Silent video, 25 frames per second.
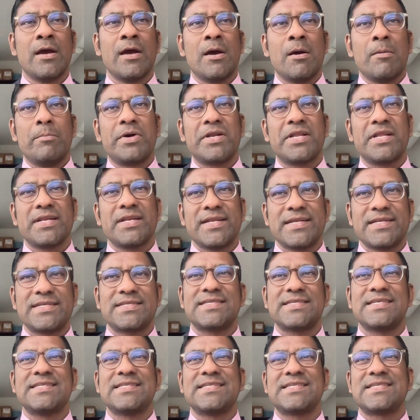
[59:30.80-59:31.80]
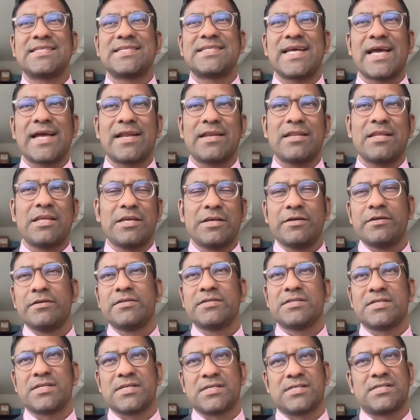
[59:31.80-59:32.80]
but it is instead
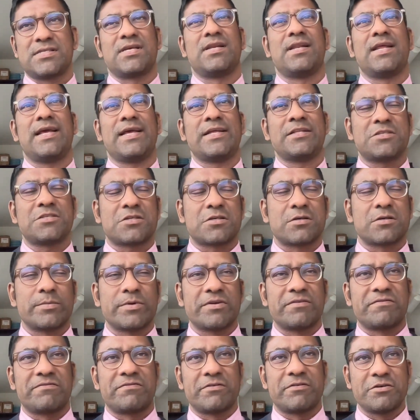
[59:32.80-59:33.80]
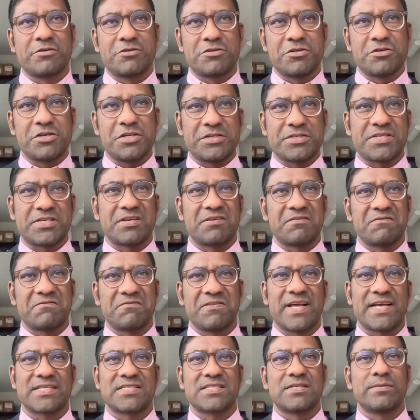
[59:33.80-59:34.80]
used as an instrument for introducing
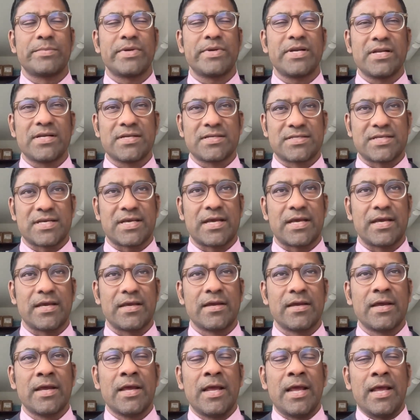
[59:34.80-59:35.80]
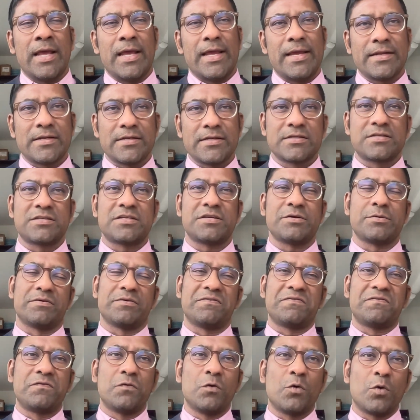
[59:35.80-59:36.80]
flexibility into a
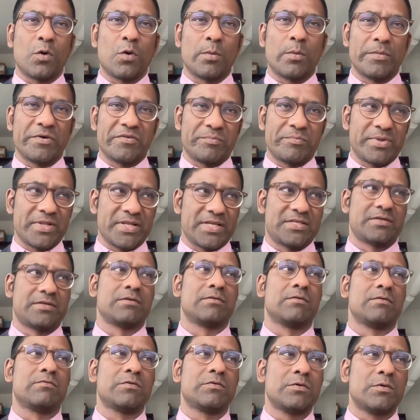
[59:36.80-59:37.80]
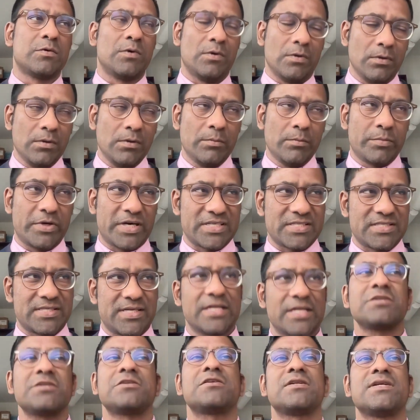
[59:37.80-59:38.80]
form of political rule,
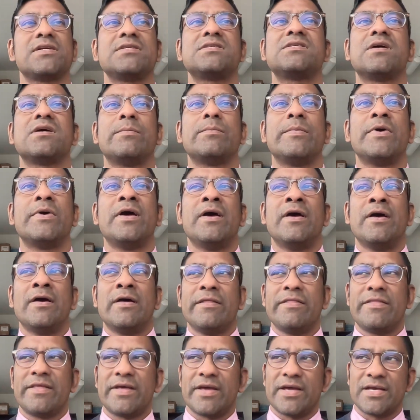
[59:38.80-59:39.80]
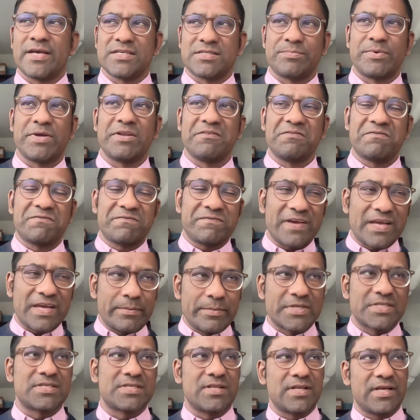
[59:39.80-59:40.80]
presidentialism, that has been
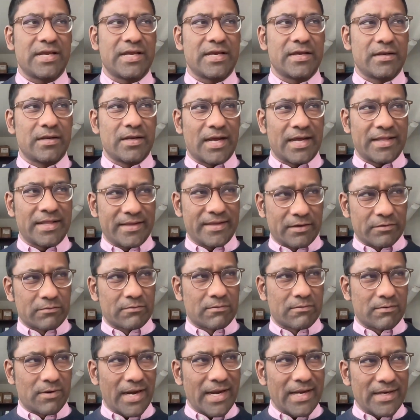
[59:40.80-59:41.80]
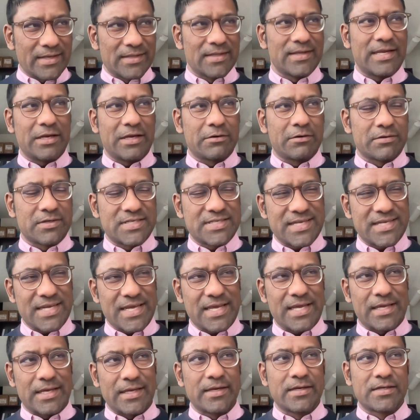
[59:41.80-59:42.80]
famously and I think rightly
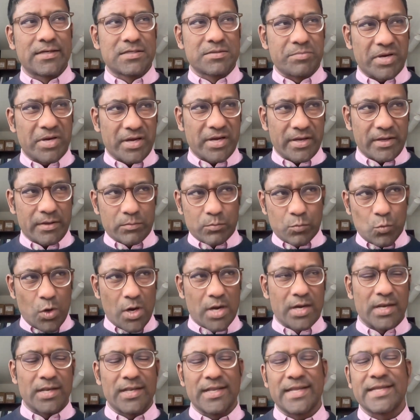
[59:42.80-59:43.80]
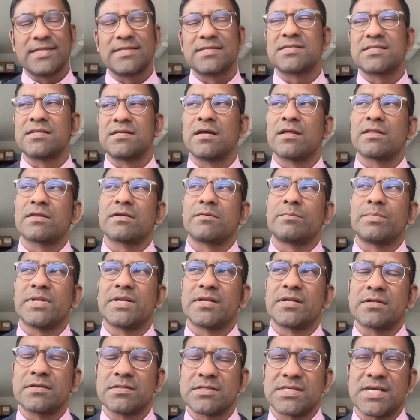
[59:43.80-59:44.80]
critiqued by Juan Lentz and other
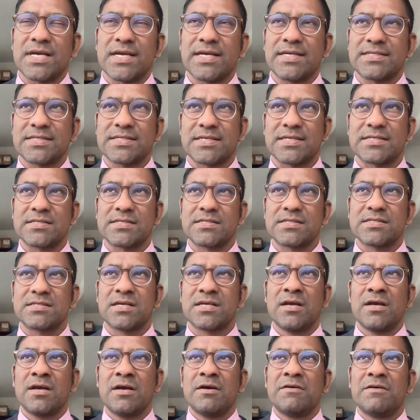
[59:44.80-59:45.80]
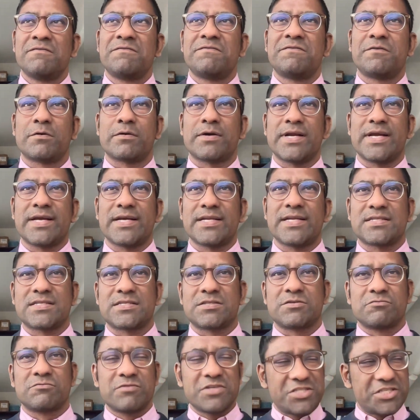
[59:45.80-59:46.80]
political scientists for its
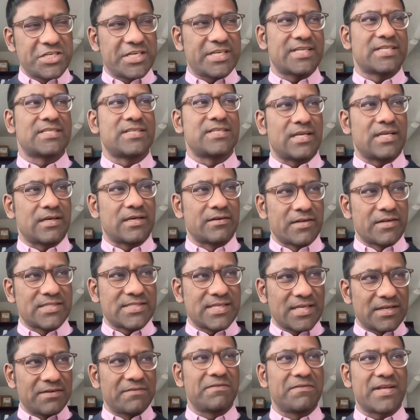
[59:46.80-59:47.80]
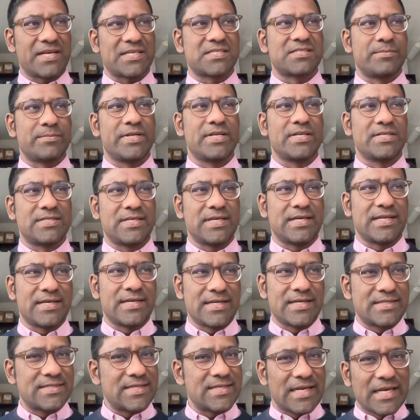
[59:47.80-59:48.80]
rigidity and its inflexibility and
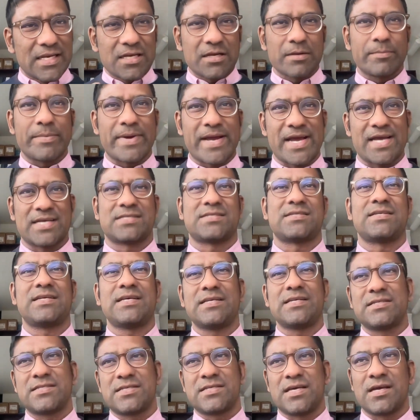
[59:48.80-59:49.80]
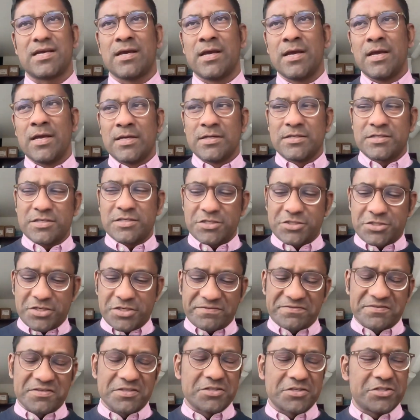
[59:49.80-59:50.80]
its incapacity to
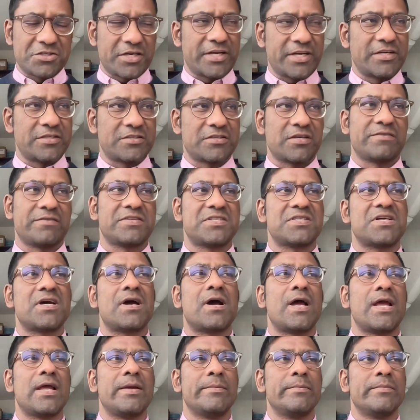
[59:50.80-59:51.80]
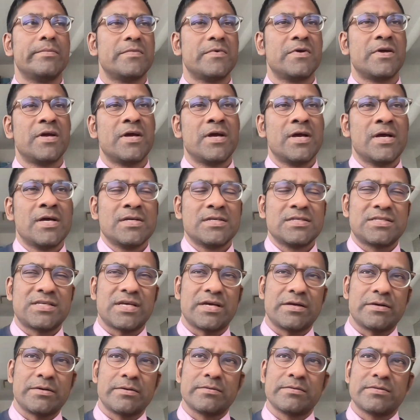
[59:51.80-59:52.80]
shift and change over time.
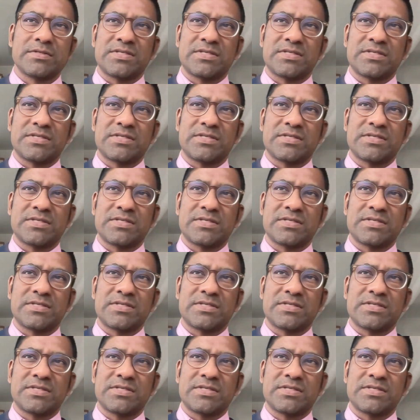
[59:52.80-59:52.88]
So